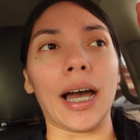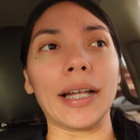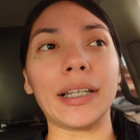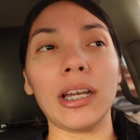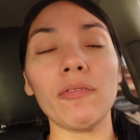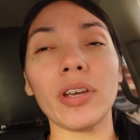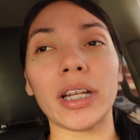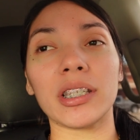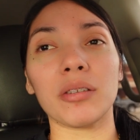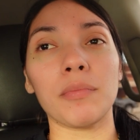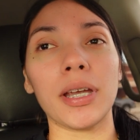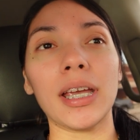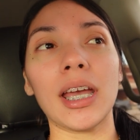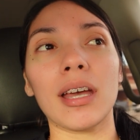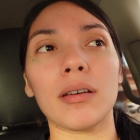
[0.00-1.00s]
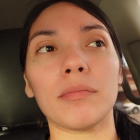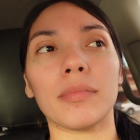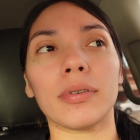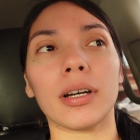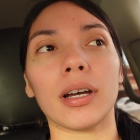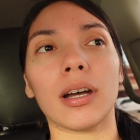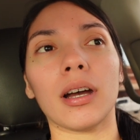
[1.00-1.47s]
I didn't even get to meet him,
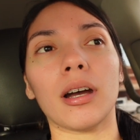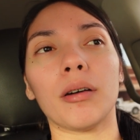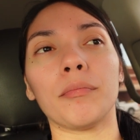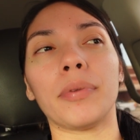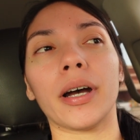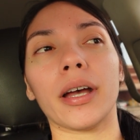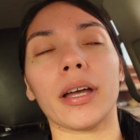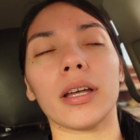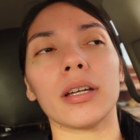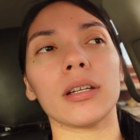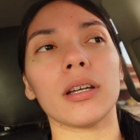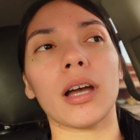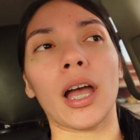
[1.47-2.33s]
but